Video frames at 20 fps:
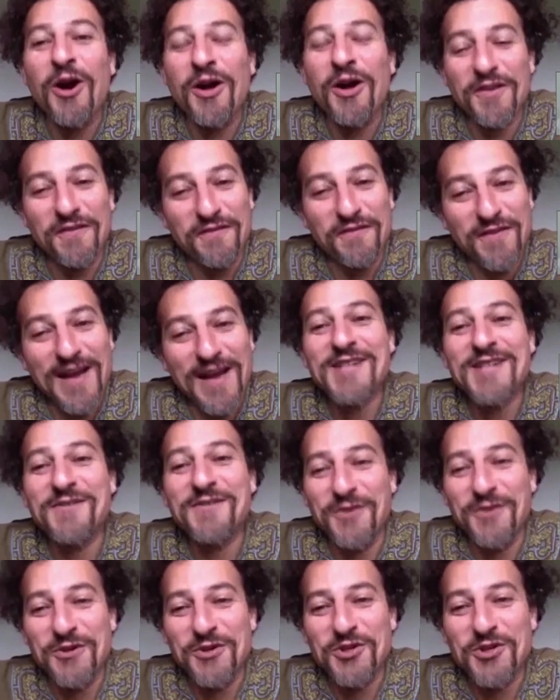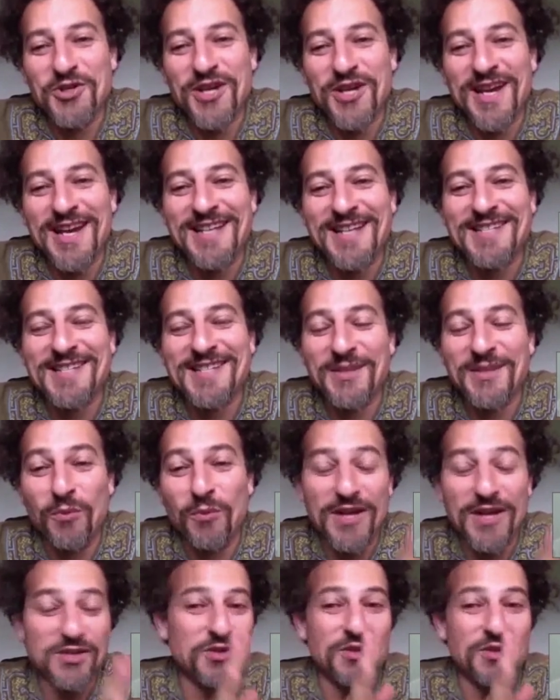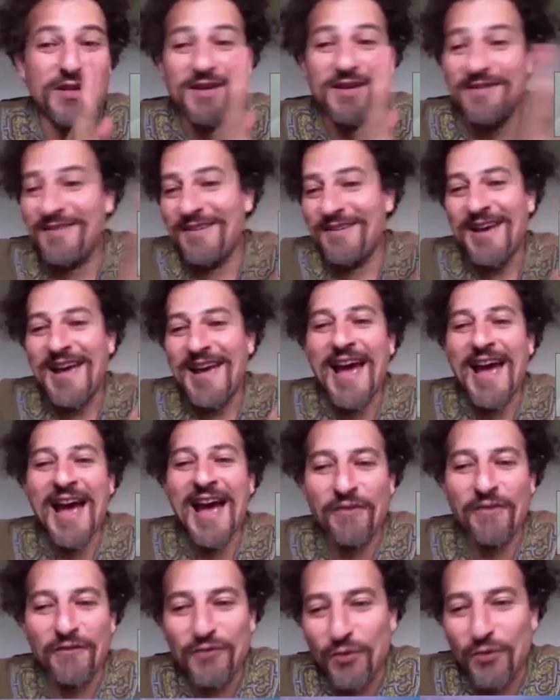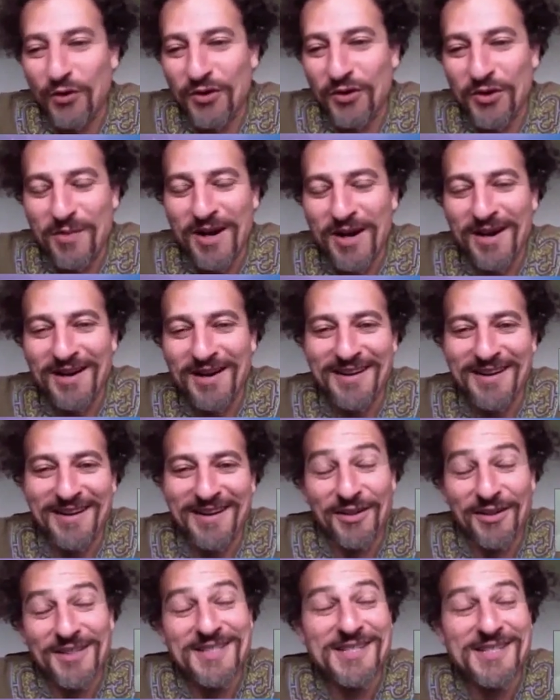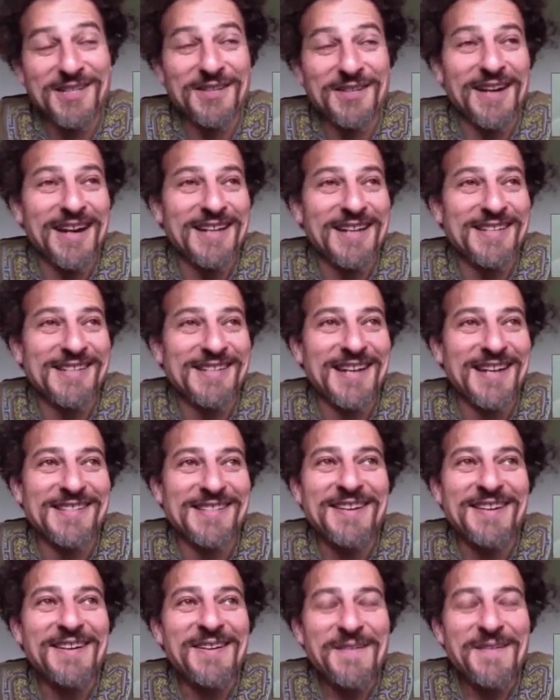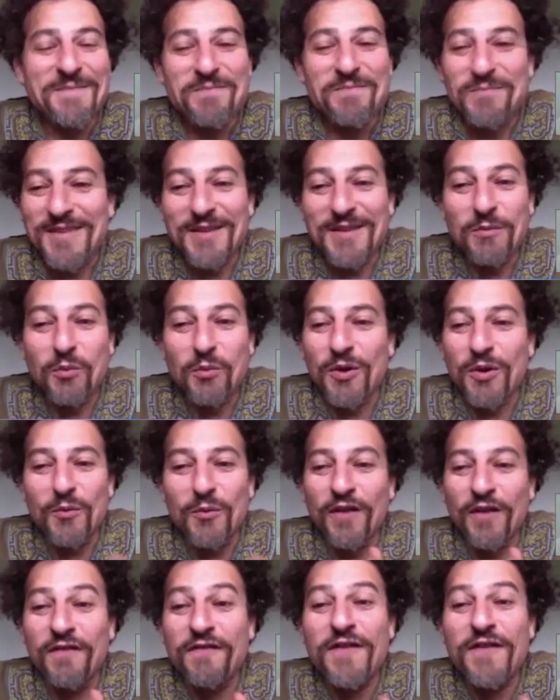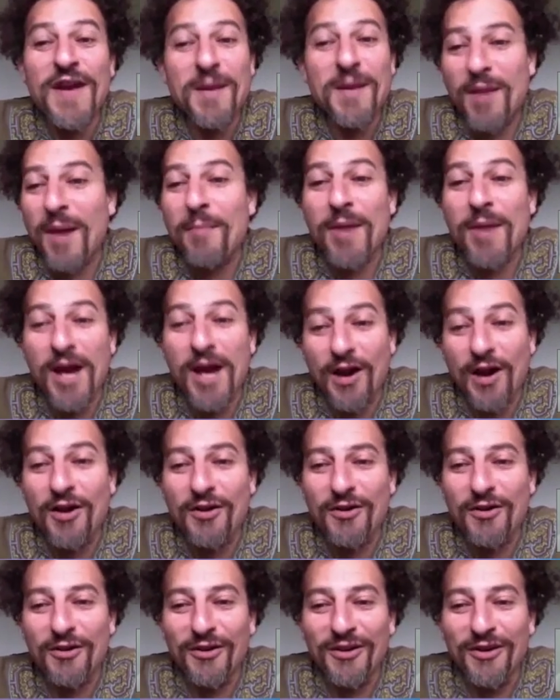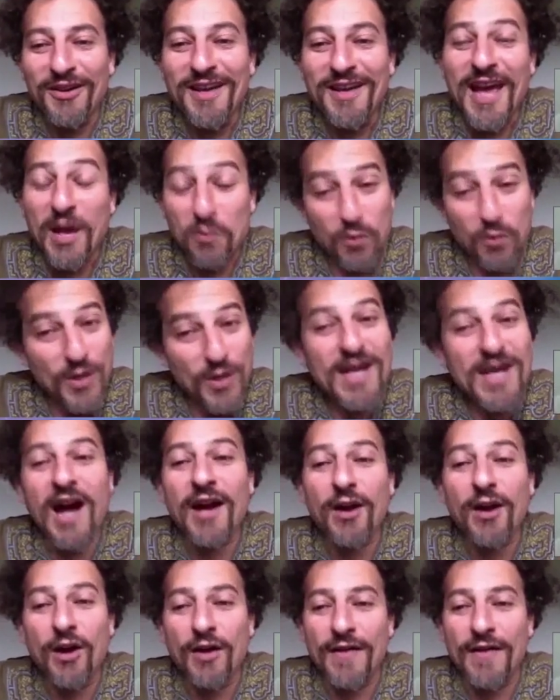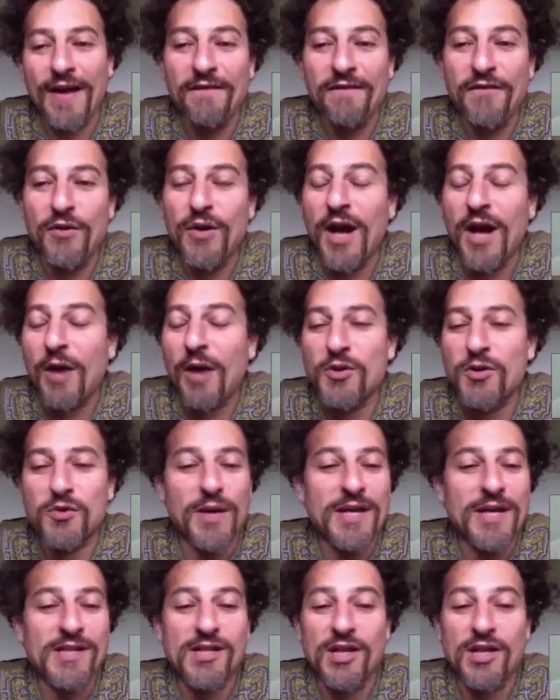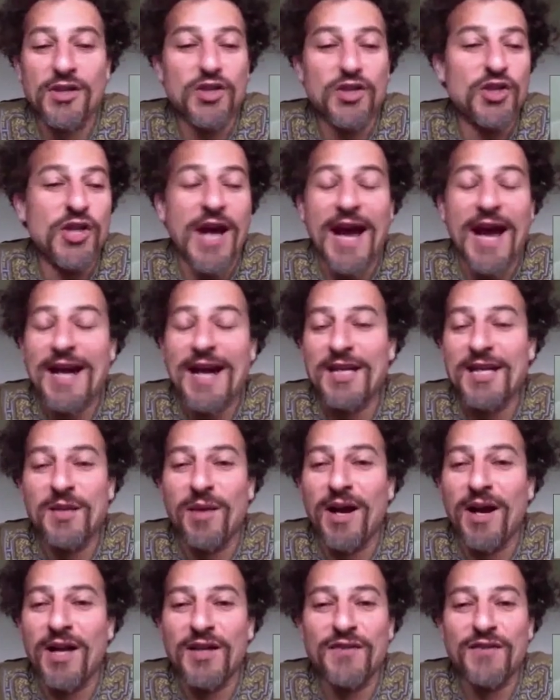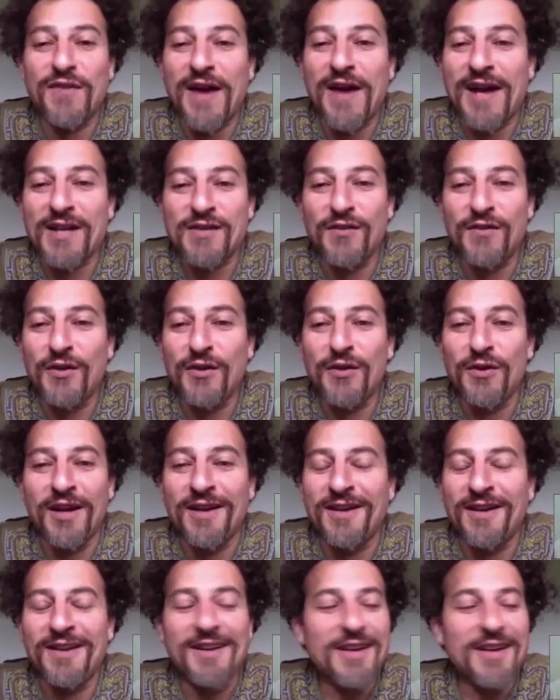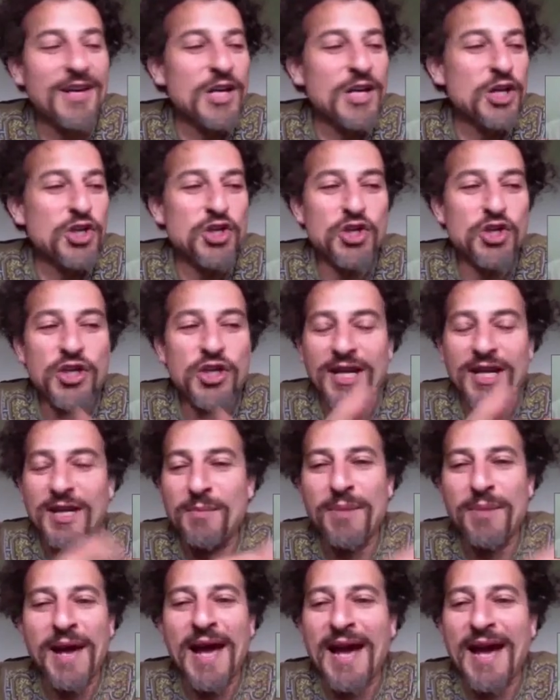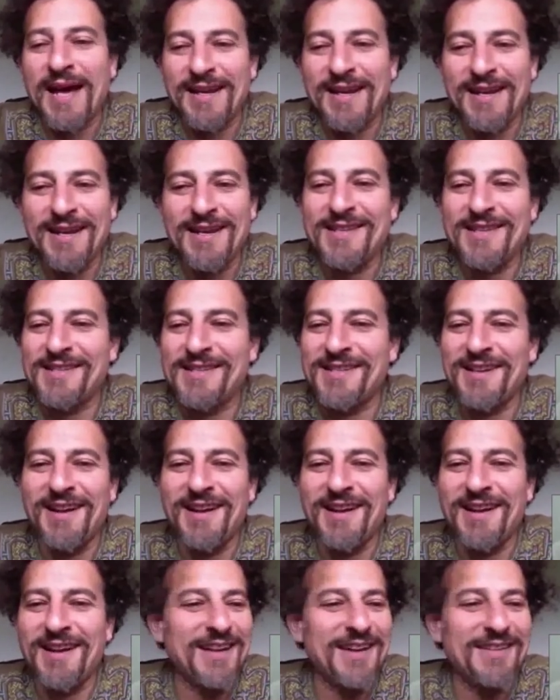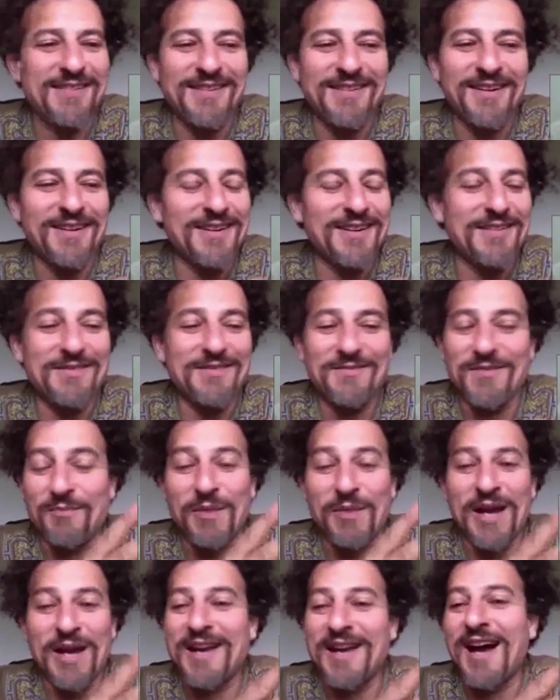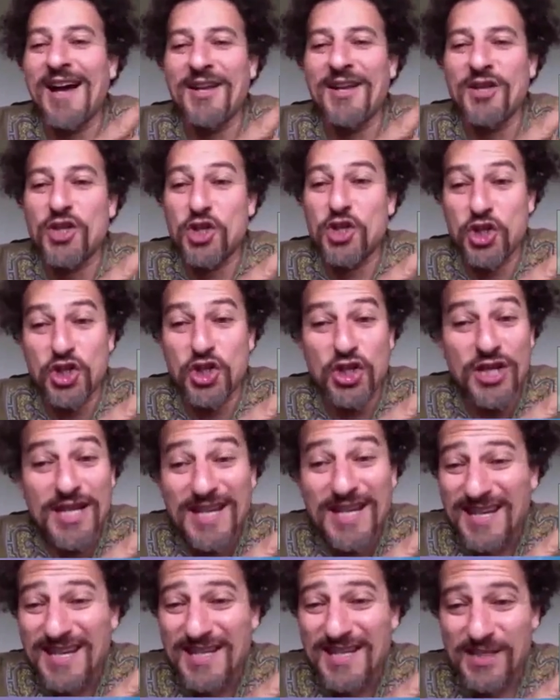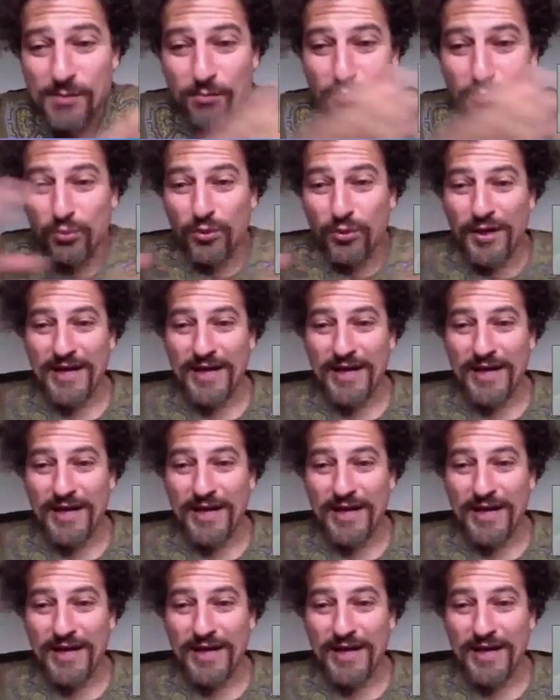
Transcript: all the fast food chains in the western half of North America, or at least in the United States, were fed by my uncle, and we got all that food. I was raised on Jack in the Box fast food, on chicken patties, on my God, the cheese